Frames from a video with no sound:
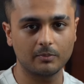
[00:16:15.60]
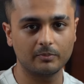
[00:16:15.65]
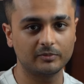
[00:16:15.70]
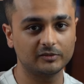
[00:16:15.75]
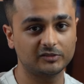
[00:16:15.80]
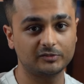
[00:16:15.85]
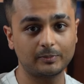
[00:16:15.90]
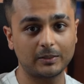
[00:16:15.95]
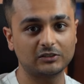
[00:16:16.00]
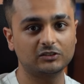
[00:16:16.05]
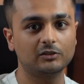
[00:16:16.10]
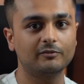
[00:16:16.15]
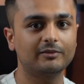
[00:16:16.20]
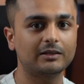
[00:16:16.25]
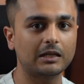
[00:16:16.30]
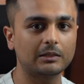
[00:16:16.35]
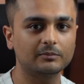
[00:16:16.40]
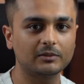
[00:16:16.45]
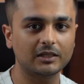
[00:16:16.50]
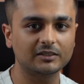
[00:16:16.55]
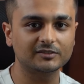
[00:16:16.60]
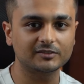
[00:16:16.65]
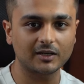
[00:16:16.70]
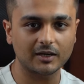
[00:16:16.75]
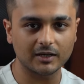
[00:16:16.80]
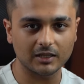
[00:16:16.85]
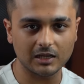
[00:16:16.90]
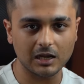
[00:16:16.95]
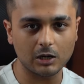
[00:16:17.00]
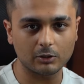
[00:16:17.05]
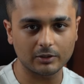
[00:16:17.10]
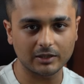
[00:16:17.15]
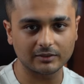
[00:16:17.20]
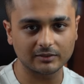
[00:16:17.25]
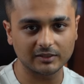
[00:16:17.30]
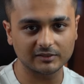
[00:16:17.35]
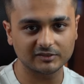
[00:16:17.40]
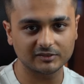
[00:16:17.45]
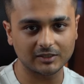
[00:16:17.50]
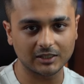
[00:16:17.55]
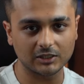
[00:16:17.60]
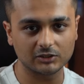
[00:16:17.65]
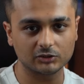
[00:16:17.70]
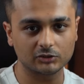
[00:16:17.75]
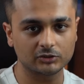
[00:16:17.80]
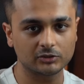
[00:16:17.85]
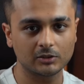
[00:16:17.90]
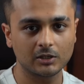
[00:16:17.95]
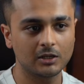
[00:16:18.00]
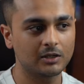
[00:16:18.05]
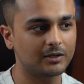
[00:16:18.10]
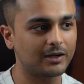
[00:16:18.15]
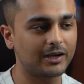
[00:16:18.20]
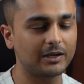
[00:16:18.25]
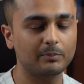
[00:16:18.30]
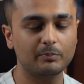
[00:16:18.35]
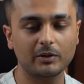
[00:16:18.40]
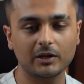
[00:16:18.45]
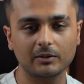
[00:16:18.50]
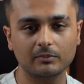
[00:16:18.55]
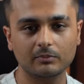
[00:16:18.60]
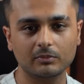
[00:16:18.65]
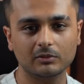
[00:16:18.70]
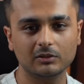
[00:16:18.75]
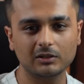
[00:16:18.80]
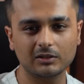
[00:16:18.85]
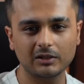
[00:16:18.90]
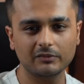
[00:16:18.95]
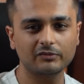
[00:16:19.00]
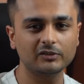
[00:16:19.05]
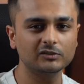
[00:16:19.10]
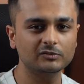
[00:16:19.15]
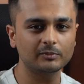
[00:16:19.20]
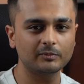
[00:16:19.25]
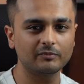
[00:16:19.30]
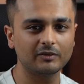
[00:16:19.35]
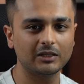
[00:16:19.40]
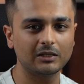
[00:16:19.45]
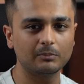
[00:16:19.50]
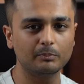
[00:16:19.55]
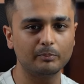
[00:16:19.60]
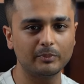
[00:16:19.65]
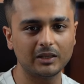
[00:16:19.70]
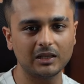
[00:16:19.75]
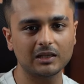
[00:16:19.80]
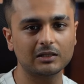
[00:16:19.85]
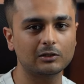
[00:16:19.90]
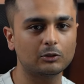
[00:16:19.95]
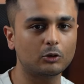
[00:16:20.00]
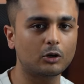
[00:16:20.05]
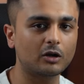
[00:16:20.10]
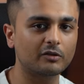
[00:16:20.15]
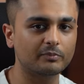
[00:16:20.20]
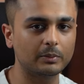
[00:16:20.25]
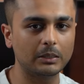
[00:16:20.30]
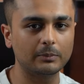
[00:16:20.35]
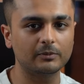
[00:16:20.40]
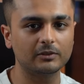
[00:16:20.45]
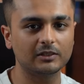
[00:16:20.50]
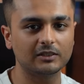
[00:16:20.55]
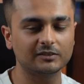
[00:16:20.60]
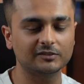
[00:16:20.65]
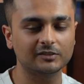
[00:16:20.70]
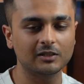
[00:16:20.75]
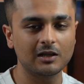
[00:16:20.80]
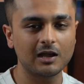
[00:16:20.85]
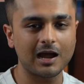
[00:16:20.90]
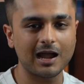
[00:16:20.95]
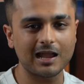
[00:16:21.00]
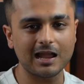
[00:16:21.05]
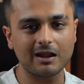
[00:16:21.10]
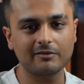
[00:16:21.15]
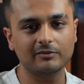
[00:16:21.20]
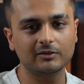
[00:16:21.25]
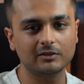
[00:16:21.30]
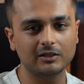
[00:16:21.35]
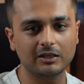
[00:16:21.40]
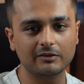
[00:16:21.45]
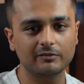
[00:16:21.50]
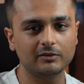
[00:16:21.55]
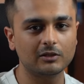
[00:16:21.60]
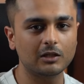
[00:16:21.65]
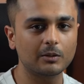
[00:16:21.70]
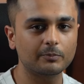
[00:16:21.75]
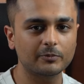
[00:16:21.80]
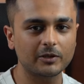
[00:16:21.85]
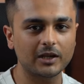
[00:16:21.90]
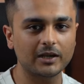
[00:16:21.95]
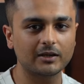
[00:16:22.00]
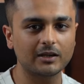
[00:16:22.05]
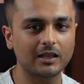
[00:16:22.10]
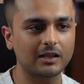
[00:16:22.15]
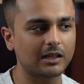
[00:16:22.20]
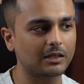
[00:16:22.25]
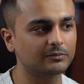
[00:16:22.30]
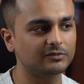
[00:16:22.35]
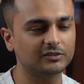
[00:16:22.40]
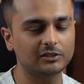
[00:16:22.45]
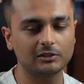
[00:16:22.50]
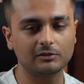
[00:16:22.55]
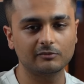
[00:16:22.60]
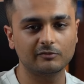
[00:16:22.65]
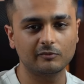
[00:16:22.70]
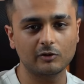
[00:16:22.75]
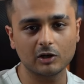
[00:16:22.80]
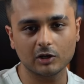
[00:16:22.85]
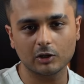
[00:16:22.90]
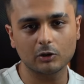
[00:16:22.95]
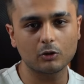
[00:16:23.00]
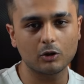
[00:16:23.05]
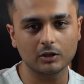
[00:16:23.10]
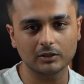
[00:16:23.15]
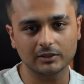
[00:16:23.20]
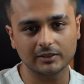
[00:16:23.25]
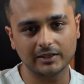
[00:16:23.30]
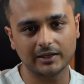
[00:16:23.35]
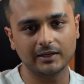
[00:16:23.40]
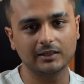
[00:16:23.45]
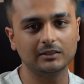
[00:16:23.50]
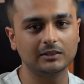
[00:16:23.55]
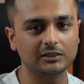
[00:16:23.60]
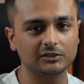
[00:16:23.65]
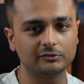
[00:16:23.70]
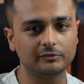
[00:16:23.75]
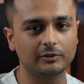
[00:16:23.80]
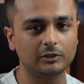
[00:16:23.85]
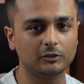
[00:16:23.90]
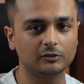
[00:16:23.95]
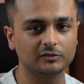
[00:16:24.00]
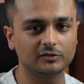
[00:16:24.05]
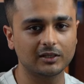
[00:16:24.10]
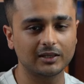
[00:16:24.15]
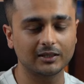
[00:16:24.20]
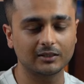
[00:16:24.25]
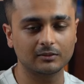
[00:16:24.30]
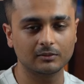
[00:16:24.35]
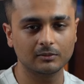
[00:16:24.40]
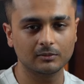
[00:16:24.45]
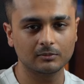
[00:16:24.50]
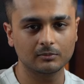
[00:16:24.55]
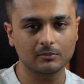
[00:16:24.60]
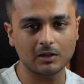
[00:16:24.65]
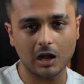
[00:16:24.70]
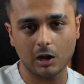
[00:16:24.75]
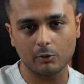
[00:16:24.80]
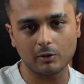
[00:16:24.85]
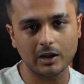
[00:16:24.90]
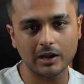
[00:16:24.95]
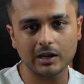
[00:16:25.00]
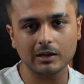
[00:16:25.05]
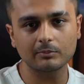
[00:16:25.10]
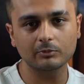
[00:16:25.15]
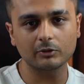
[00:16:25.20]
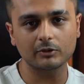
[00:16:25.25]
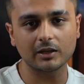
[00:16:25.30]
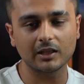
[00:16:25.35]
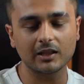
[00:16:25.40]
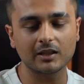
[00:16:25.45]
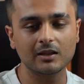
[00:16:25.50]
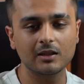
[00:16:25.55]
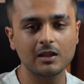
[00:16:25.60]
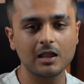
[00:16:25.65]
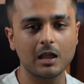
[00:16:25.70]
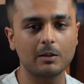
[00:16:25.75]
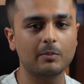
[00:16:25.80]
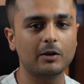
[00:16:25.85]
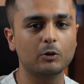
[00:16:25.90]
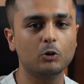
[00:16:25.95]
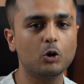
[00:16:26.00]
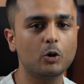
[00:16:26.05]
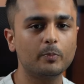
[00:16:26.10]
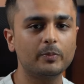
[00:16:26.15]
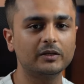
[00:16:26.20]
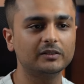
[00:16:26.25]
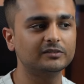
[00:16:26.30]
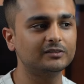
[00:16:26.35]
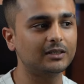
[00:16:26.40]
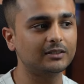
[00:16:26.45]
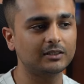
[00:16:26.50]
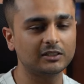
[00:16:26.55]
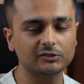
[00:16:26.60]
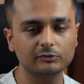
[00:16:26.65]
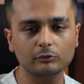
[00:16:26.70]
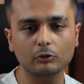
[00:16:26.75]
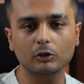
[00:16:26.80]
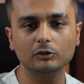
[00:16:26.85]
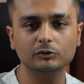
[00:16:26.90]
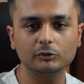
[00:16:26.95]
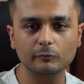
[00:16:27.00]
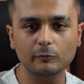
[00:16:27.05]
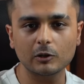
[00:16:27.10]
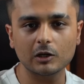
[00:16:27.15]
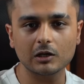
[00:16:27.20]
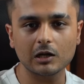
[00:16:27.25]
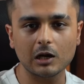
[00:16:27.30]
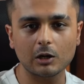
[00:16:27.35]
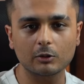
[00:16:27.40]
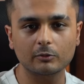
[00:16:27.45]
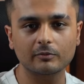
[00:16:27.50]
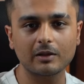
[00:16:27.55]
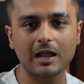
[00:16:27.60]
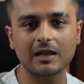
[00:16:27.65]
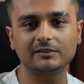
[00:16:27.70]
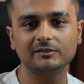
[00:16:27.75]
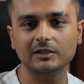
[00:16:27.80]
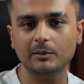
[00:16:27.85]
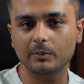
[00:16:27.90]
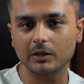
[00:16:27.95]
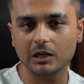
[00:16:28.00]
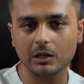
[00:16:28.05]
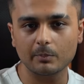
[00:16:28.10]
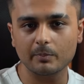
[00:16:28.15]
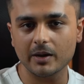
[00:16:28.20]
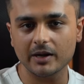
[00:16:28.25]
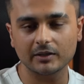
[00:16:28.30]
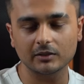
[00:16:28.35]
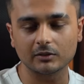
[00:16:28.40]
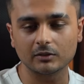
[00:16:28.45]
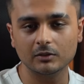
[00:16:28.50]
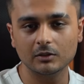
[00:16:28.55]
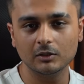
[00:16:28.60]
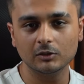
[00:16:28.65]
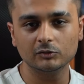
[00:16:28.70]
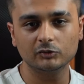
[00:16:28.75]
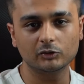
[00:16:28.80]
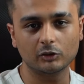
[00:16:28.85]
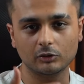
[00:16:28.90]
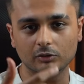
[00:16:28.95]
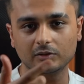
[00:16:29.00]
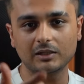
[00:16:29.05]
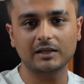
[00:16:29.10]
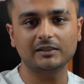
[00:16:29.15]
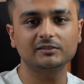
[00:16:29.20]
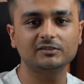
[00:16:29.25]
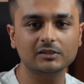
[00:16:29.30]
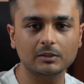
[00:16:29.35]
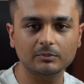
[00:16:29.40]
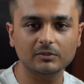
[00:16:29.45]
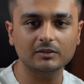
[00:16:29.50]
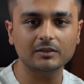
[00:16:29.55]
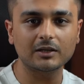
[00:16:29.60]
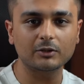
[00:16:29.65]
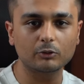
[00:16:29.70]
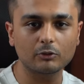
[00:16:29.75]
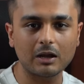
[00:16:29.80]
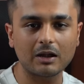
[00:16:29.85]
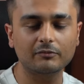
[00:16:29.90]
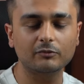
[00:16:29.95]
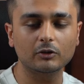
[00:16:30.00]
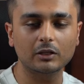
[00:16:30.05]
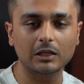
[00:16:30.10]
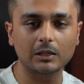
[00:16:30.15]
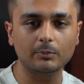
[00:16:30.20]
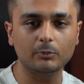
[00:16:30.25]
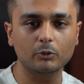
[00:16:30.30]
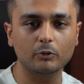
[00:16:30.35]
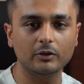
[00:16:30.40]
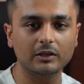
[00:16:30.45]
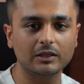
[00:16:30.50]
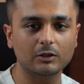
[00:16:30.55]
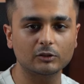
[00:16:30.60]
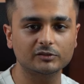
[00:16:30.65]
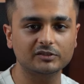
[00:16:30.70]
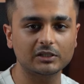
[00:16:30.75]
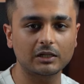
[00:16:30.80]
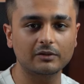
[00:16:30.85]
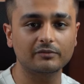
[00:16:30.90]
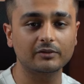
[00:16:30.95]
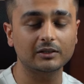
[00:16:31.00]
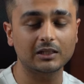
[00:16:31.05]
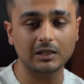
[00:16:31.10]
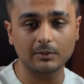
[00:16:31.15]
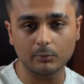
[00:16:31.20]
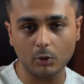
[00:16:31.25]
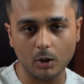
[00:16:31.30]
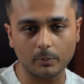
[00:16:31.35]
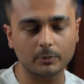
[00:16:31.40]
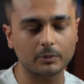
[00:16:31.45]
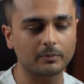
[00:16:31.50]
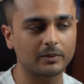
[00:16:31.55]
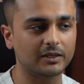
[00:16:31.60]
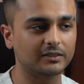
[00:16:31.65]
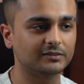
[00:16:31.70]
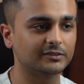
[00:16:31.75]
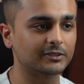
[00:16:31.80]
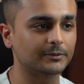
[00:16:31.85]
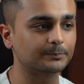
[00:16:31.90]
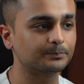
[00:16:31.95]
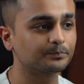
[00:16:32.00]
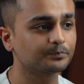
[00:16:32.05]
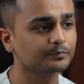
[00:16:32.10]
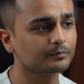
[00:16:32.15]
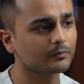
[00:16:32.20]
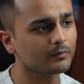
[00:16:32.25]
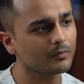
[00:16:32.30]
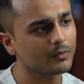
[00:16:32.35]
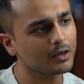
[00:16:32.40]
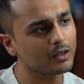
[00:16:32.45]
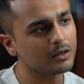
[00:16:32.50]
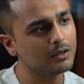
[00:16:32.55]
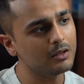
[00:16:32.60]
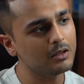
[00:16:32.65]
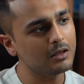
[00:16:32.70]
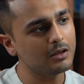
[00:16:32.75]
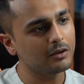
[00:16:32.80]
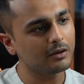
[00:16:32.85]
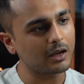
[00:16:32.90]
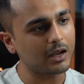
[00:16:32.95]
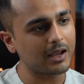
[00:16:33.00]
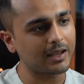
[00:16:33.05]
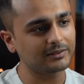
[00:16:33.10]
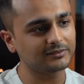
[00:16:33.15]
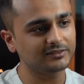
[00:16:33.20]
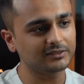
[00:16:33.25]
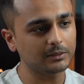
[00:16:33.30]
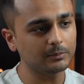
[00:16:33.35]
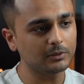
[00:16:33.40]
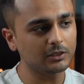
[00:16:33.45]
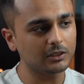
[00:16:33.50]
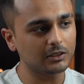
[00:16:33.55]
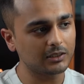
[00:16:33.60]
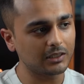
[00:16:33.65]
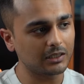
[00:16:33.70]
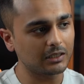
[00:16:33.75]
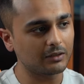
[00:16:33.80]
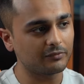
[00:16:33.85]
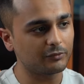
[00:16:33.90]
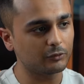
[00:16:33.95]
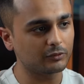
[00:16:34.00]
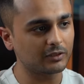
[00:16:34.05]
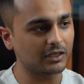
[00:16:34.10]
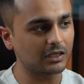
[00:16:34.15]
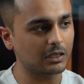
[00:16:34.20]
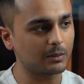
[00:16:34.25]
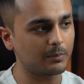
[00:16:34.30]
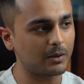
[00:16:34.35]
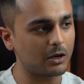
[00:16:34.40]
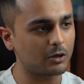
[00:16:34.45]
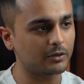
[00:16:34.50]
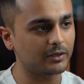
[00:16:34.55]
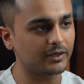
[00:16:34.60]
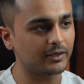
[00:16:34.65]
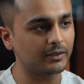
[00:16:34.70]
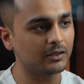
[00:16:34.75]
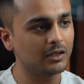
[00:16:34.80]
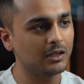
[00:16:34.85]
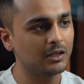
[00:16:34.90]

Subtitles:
especially when I'm like starting out at this stage, right? But the difference between me and a lot of people is I haven't given up yet, and I'm still working on creating these videos like how I am today. And my hope is that this will also work out as I become better. So that is something that you have to keep doing yourself and keep optimizing. And similarly, if you think about it,